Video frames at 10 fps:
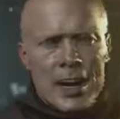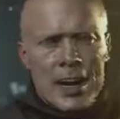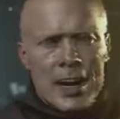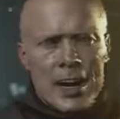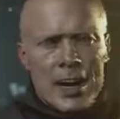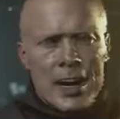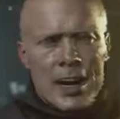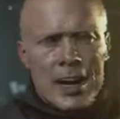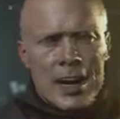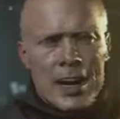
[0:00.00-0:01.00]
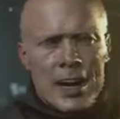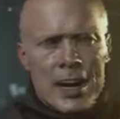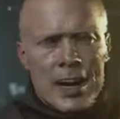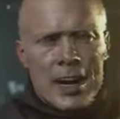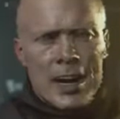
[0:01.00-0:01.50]

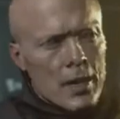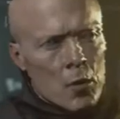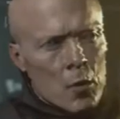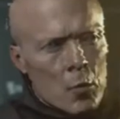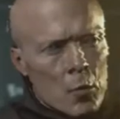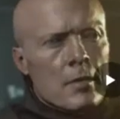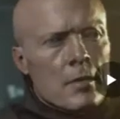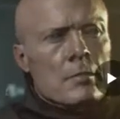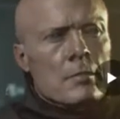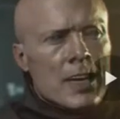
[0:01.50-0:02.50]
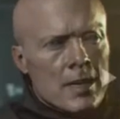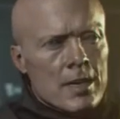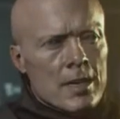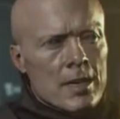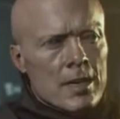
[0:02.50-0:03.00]

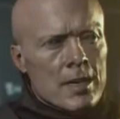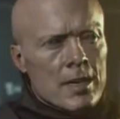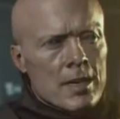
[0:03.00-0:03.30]
Nothing is said.